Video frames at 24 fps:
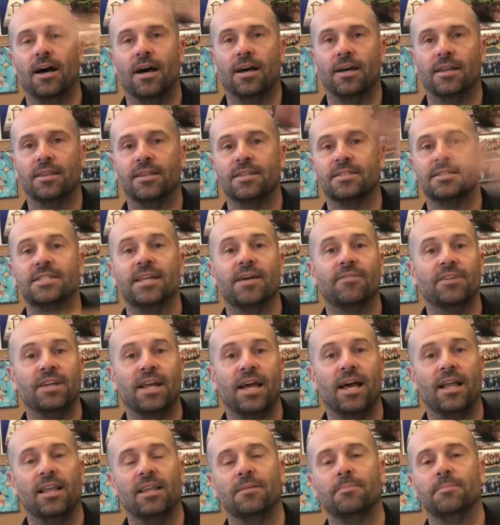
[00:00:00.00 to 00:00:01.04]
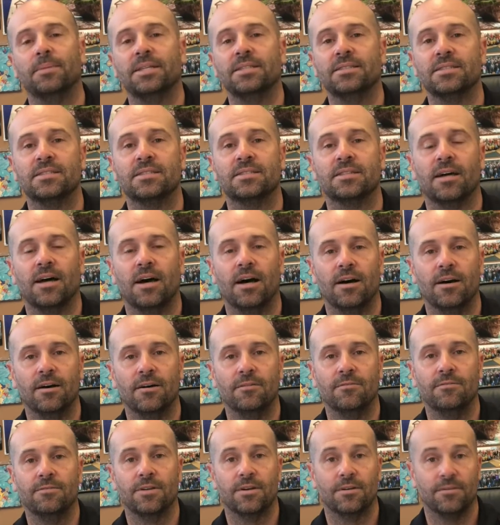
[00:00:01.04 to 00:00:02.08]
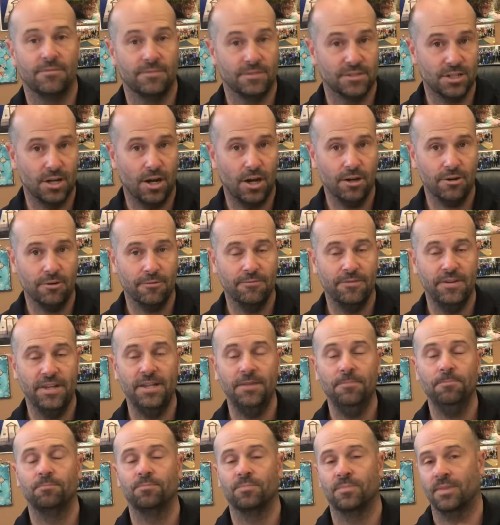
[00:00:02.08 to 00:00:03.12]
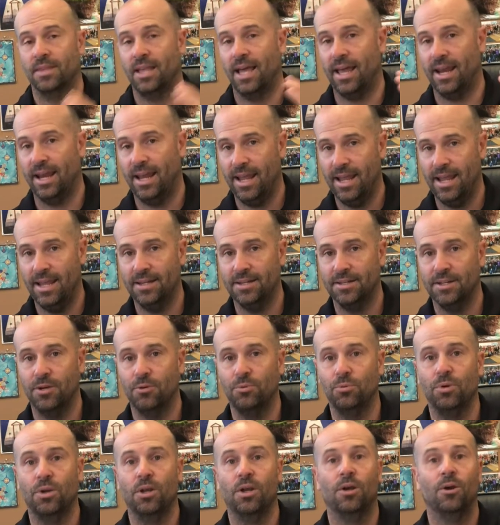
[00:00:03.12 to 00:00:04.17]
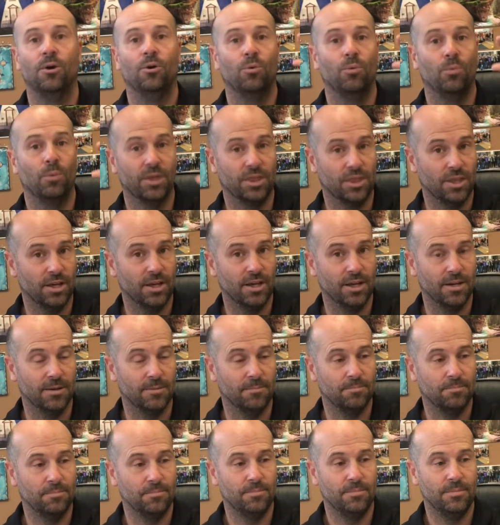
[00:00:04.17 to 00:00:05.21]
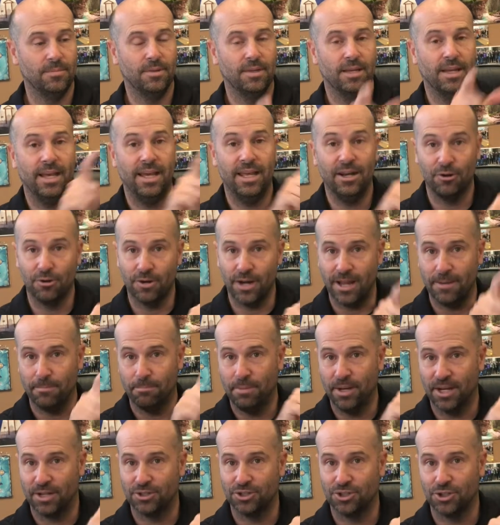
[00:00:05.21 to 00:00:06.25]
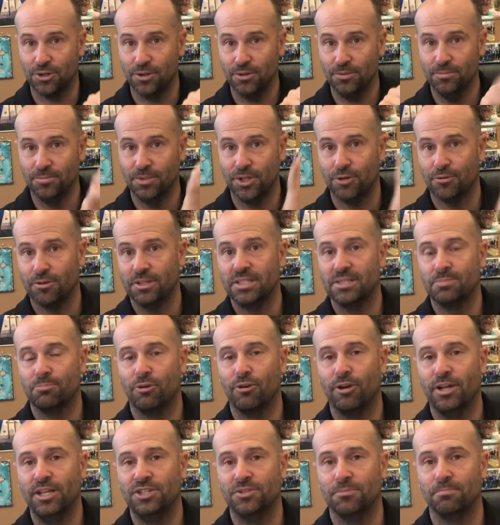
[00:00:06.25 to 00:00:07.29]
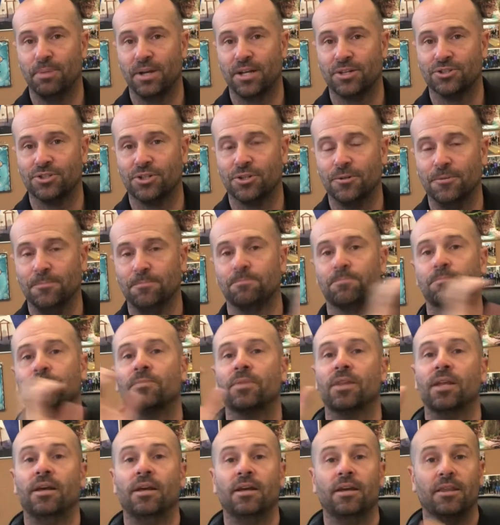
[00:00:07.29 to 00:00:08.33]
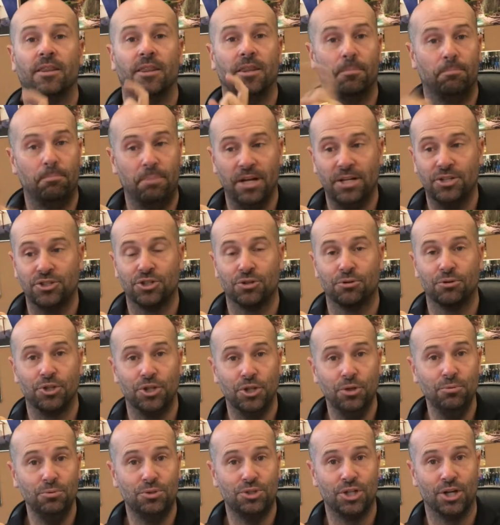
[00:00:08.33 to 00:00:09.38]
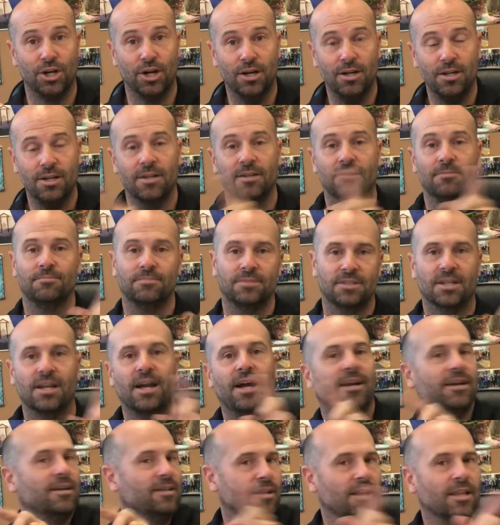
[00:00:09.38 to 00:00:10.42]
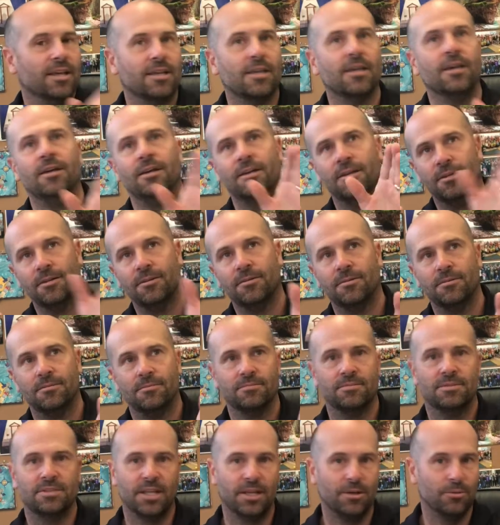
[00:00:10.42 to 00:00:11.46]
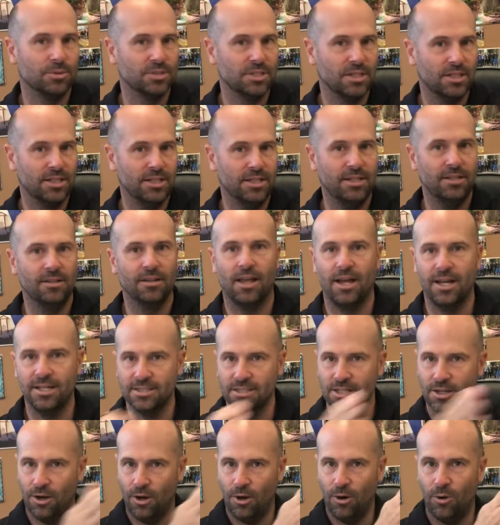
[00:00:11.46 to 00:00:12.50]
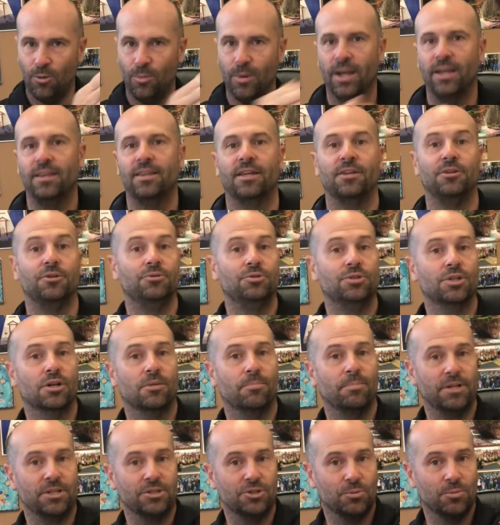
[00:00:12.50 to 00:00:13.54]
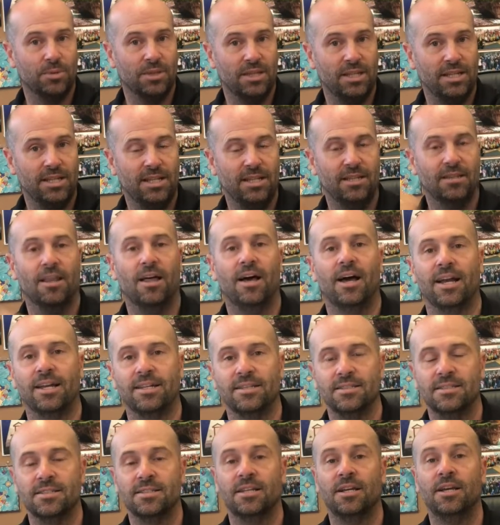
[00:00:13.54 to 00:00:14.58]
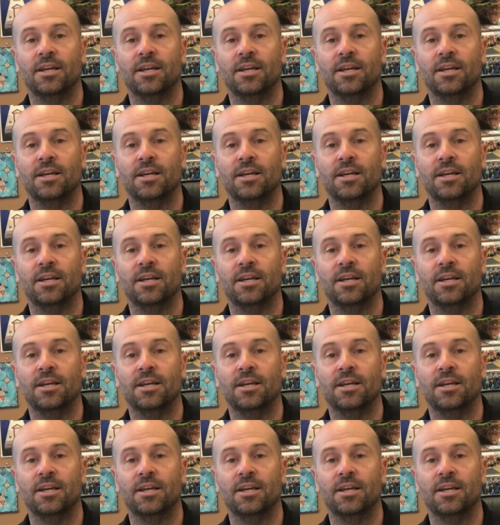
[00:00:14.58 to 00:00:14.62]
the 7 elements of photography, that handout with the internet picture, your inspiration picture, the picture you took to kind of like, say it was a leading lines in a hallway, then you took a picture with leading lines,